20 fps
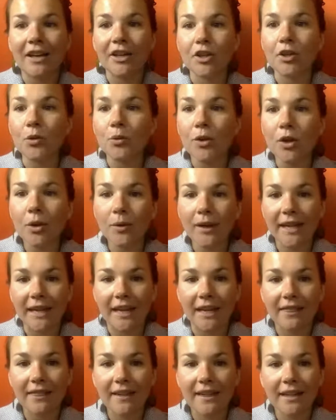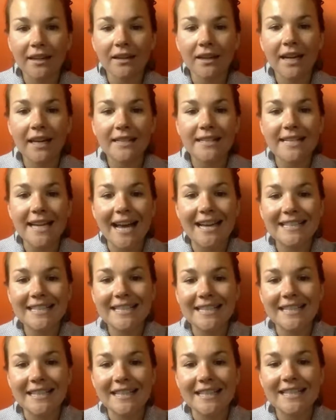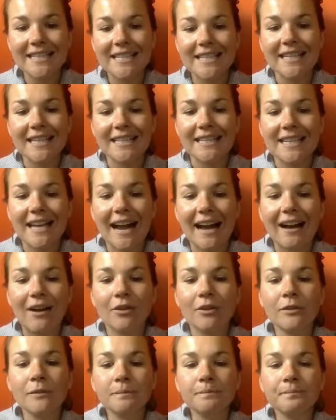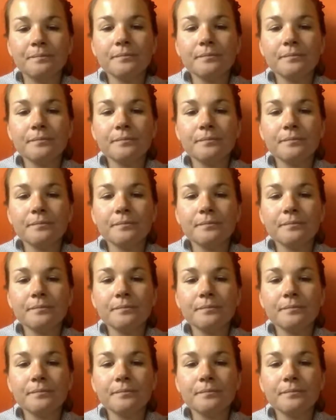you going in there and testing these things out.